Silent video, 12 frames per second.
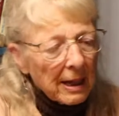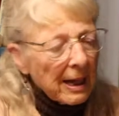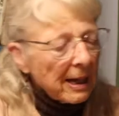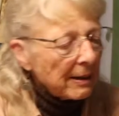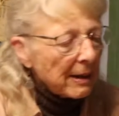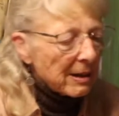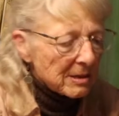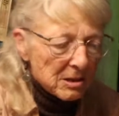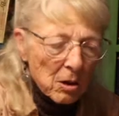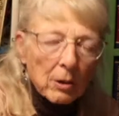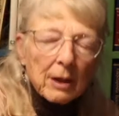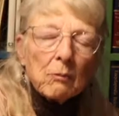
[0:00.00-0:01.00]
And I
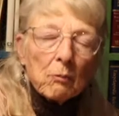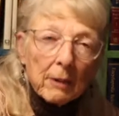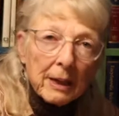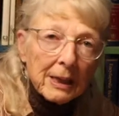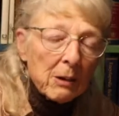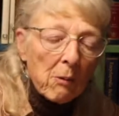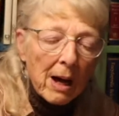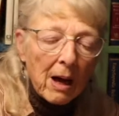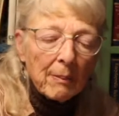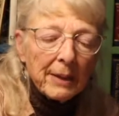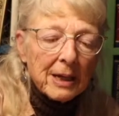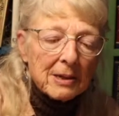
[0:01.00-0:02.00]
soak it really
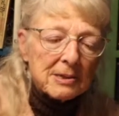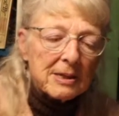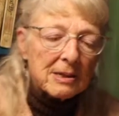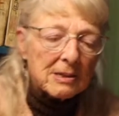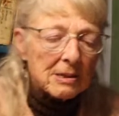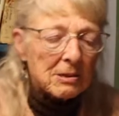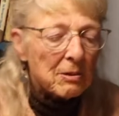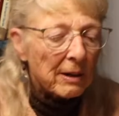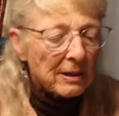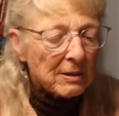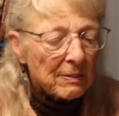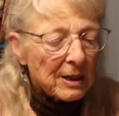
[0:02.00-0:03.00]
well because this is
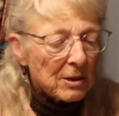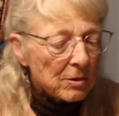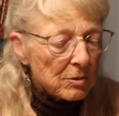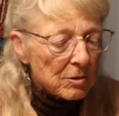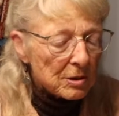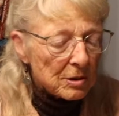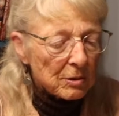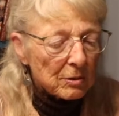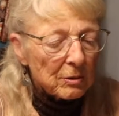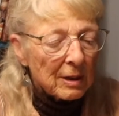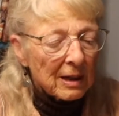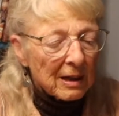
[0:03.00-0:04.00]
going to be used to